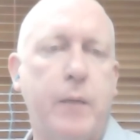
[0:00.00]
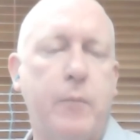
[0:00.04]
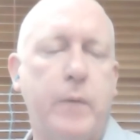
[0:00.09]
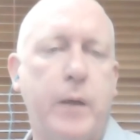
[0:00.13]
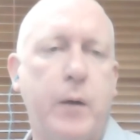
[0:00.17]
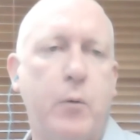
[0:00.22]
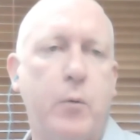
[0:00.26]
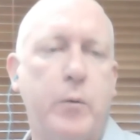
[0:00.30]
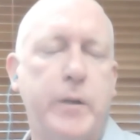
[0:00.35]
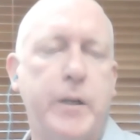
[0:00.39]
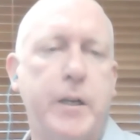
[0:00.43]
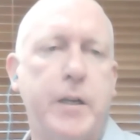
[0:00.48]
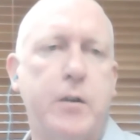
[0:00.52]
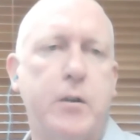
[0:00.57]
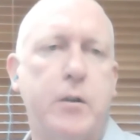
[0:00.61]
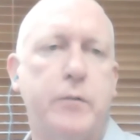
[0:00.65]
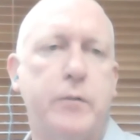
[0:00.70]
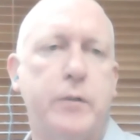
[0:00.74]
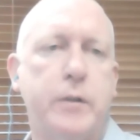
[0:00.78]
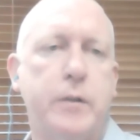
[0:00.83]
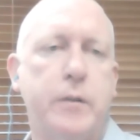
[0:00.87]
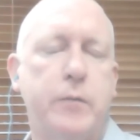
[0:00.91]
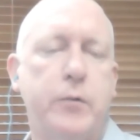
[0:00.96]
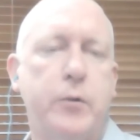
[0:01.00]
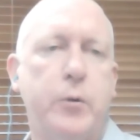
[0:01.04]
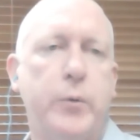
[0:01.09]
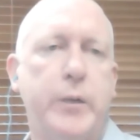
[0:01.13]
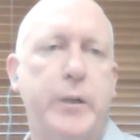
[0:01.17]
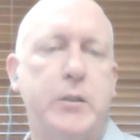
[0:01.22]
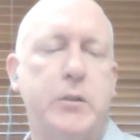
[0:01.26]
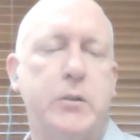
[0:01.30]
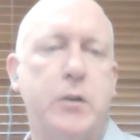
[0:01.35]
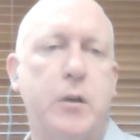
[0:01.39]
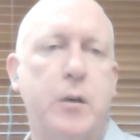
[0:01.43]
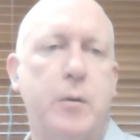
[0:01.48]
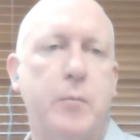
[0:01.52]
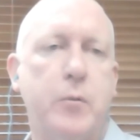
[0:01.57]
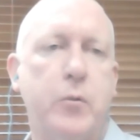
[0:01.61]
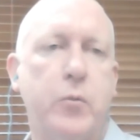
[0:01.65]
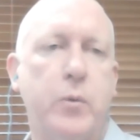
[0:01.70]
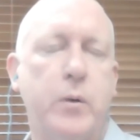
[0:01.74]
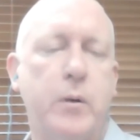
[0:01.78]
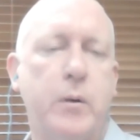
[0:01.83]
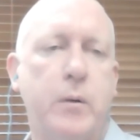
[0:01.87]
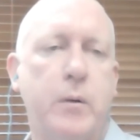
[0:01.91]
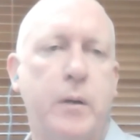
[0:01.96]
that will kick off in a few weeks' time as
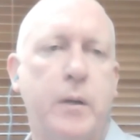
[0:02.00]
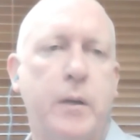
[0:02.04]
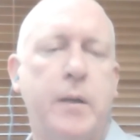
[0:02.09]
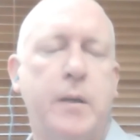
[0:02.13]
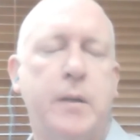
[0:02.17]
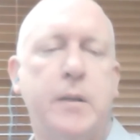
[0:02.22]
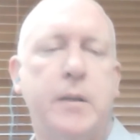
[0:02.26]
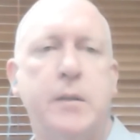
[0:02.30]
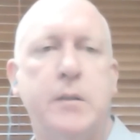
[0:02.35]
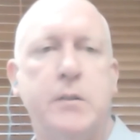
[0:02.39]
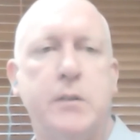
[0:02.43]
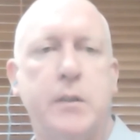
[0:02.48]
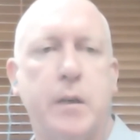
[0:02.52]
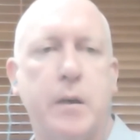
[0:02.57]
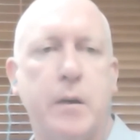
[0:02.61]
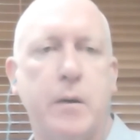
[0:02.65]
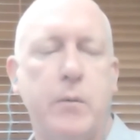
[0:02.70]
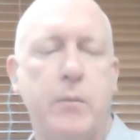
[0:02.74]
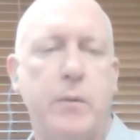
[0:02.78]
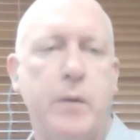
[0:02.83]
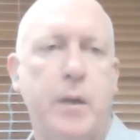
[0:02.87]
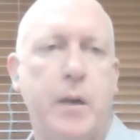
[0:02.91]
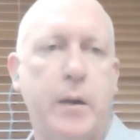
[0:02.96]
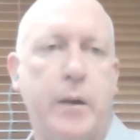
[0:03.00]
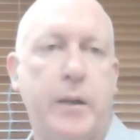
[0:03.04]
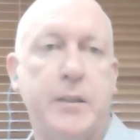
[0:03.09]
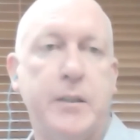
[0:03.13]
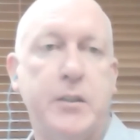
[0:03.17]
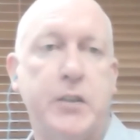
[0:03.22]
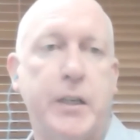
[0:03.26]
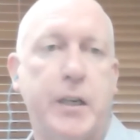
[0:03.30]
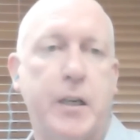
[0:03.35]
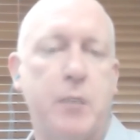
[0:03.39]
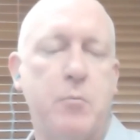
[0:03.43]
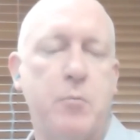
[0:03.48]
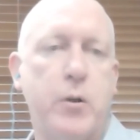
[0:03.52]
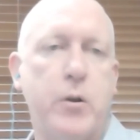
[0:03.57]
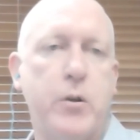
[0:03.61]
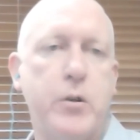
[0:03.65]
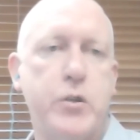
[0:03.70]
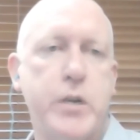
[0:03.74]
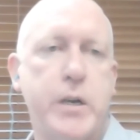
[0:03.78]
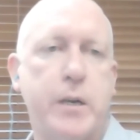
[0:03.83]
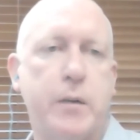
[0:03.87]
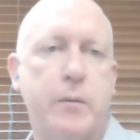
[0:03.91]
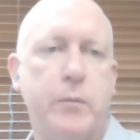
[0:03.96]
well. So, you know, our second
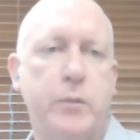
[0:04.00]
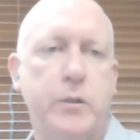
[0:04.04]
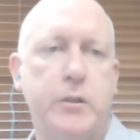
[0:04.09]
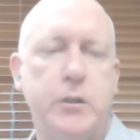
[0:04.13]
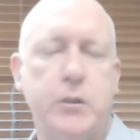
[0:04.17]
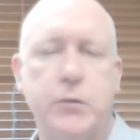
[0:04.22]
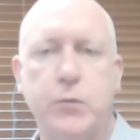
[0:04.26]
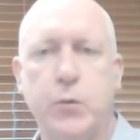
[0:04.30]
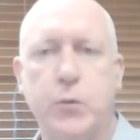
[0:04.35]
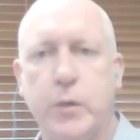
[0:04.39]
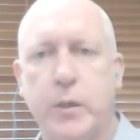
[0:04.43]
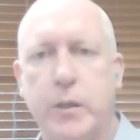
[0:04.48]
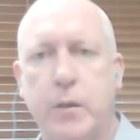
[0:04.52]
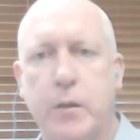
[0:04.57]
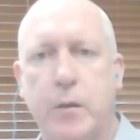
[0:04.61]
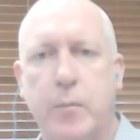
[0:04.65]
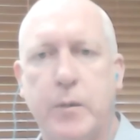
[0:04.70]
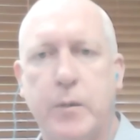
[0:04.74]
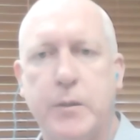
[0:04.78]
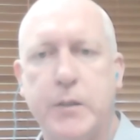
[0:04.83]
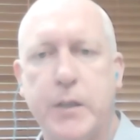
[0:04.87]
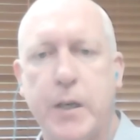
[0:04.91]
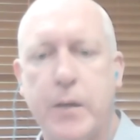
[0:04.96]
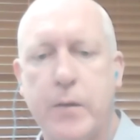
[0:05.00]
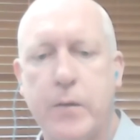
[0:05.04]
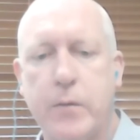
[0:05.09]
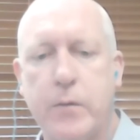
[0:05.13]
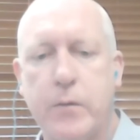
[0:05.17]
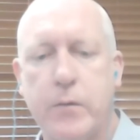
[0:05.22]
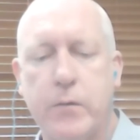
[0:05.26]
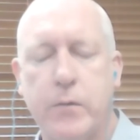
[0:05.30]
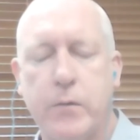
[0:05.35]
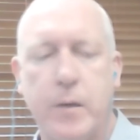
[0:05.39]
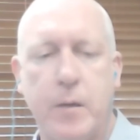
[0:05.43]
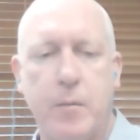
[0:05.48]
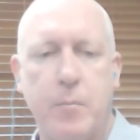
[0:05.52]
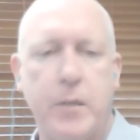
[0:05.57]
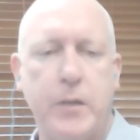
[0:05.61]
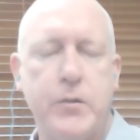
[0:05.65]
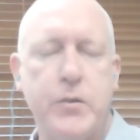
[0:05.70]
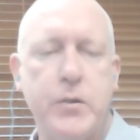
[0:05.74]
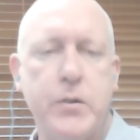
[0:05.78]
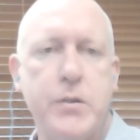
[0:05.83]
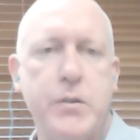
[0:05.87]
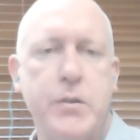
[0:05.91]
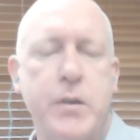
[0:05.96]
project, which is 40 kilometres south of uh,
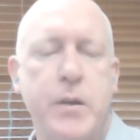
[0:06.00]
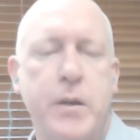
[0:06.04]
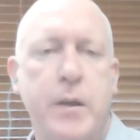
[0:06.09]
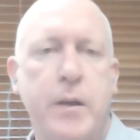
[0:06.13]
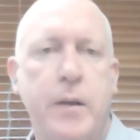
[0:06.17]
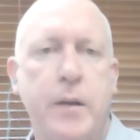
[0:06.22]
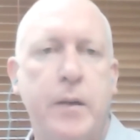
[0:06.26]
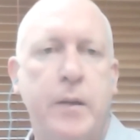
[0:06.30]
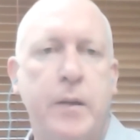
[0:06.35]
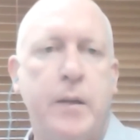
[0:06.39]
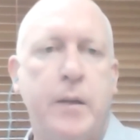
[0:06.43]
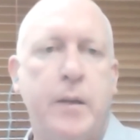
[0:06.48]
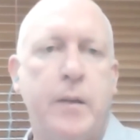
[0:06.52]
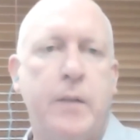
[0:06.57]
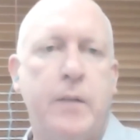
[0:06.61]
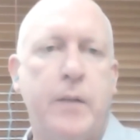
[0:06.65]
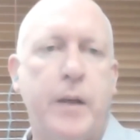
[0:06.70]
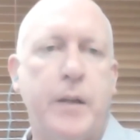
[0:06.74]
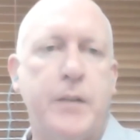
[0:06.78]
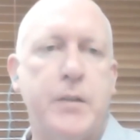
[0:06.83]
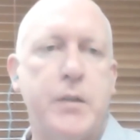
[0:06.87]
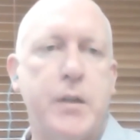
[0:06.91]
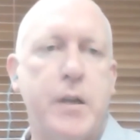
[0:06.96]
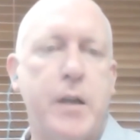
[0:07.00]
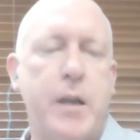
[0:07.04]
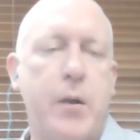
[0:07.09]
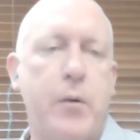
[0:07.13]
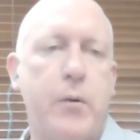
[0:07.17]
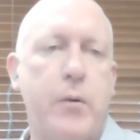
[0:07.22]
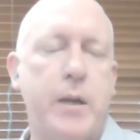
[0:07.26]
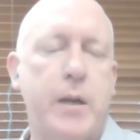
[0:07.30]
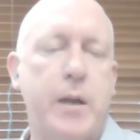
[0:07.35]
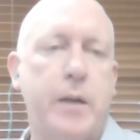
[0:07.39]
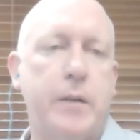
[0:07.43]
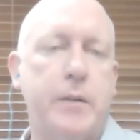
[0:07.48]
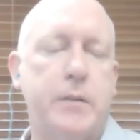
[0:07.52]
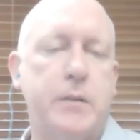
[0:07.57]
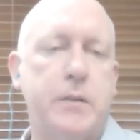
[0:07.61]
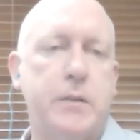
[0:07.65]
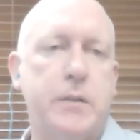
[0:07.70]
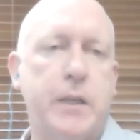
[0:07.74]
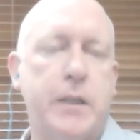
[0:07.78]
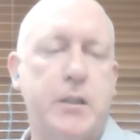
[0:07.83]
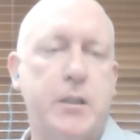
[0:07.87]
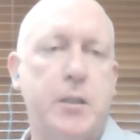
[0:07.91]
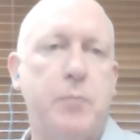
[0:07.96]
Menzies, that's an area, it's
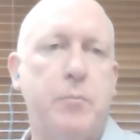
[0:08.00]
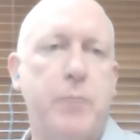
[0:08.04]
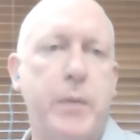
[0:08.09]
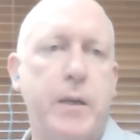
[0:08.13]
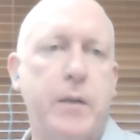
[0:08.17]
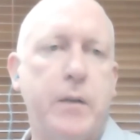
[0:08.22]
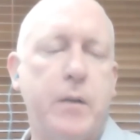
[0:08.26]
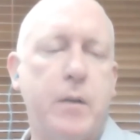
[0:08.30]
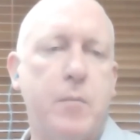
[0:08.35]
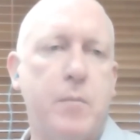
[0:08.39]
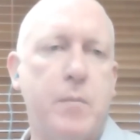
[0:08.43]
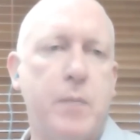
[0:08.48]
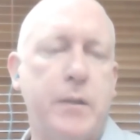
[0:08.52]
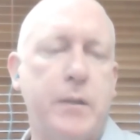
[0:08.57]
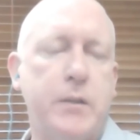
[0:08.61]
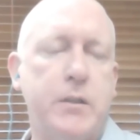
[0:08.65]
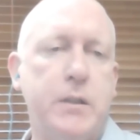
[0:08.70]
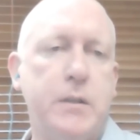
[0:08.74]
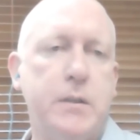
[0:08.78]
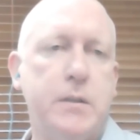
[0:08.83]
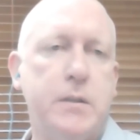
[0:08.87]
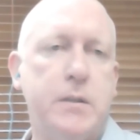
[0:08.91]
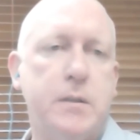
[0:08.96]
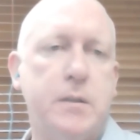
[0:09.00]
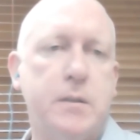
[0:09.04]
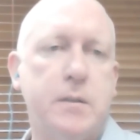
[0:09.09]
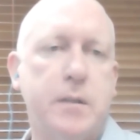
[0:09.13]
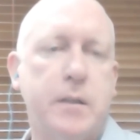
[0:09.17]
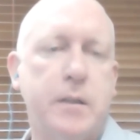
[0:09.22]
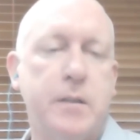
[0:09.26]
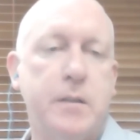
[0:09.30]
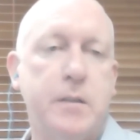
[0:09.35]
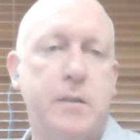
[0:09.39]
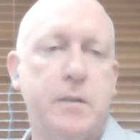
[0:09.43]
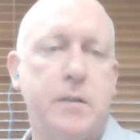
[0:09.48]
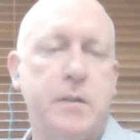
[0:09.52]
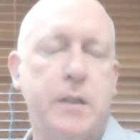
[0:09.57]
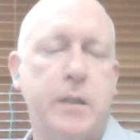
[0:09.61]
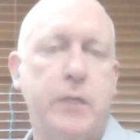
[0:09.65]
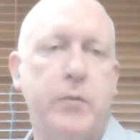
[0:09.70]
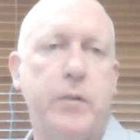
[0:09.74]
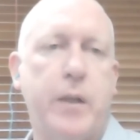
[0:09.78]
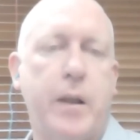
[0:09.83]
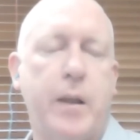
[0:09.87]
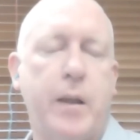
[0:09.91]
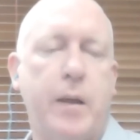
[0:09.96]
actually bigger than Menzies, and has
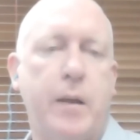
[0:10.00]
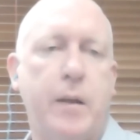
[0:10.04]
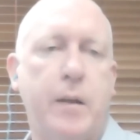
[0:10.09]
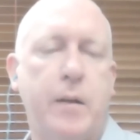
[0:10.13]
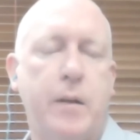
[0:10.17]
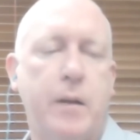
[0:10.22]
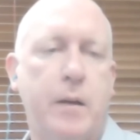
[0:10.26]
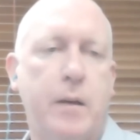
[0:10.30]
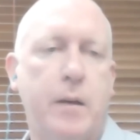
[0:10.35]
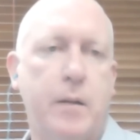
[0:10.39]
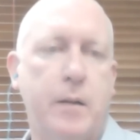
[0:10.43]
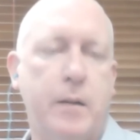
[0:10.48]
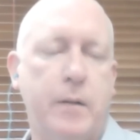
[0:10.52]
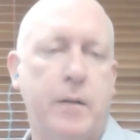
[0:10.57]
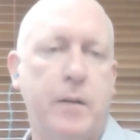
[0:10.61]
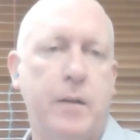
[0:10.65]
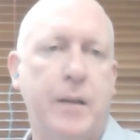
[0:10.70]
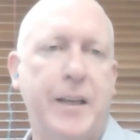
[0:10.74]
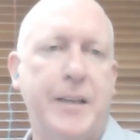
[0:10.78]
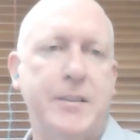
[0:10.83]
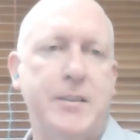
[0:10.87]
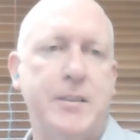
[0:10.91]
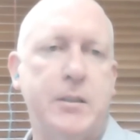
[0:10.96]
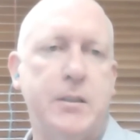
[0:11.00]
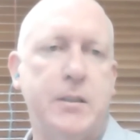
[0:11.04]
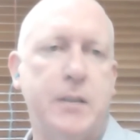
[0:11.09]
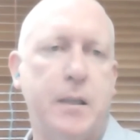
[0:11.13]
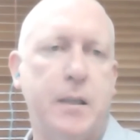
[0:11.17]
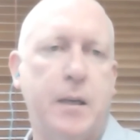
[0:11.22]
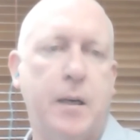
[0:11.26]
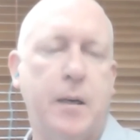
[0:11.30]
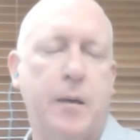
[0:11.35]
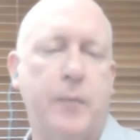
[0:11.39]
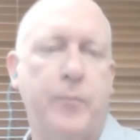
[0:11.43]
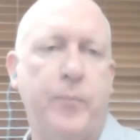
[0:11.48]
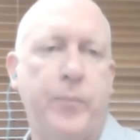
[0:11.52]
even had uh, less uh,